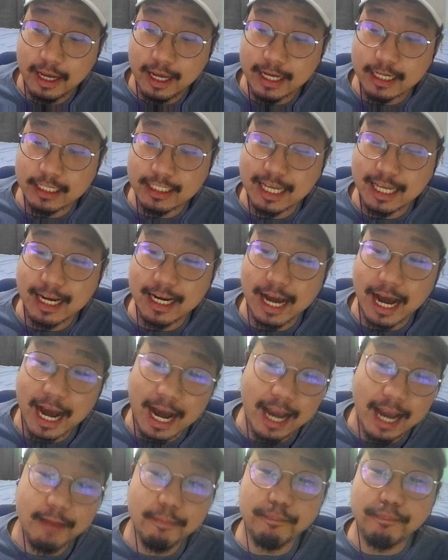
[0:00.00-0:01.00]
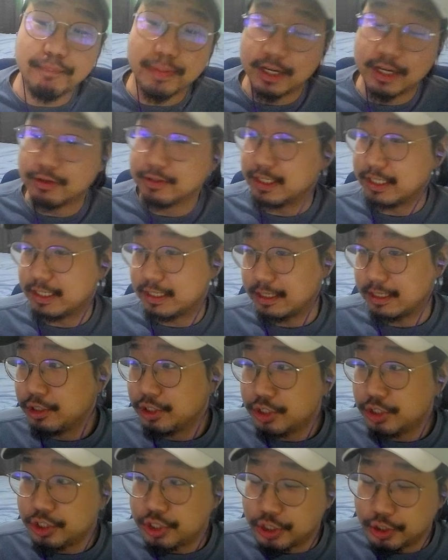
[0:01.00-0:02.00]
that I'm building
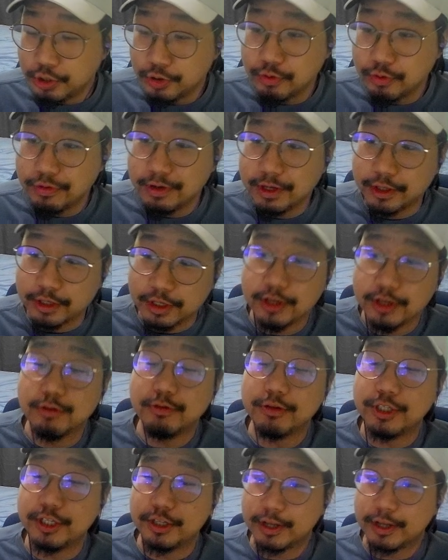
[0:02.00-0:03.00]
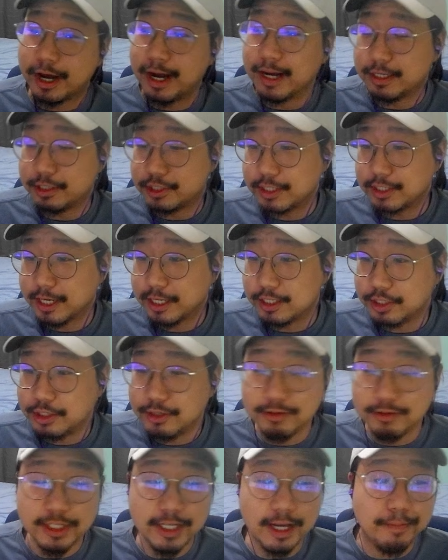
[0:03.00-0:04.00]
2 new Sonata sets,
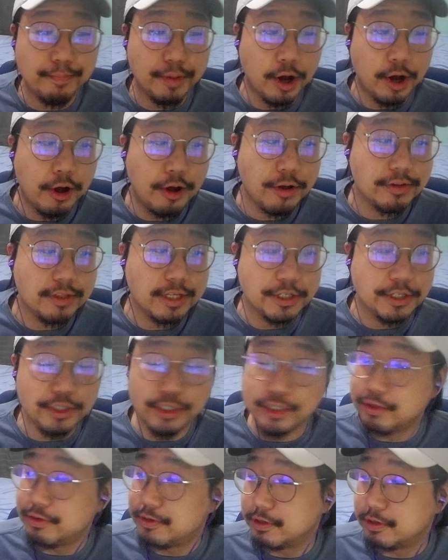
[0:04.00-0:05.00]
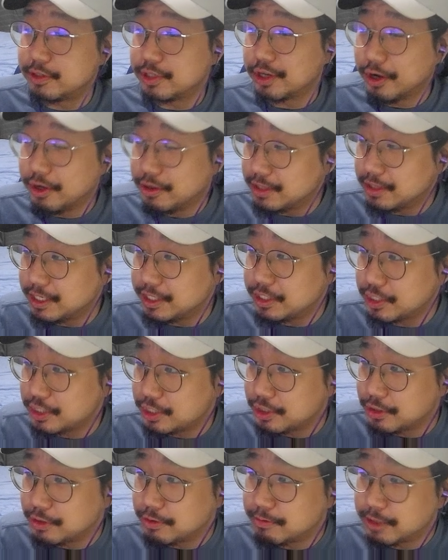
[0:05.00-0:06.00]
using up all these tuners, all these
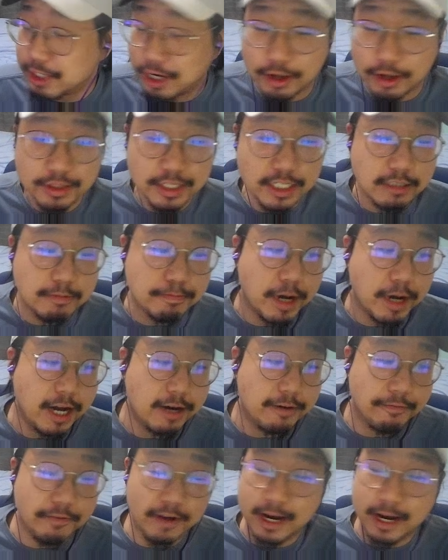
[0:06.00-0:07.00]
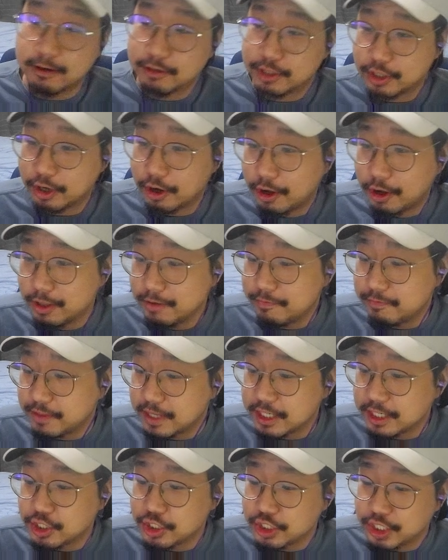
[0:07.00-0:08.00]
tubes, all these modifiers, all of
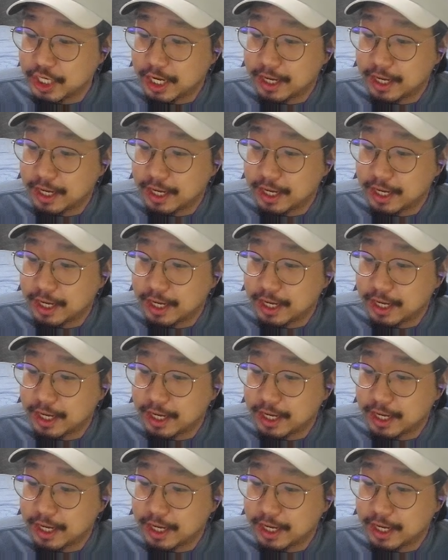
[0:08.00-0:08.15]
this shit,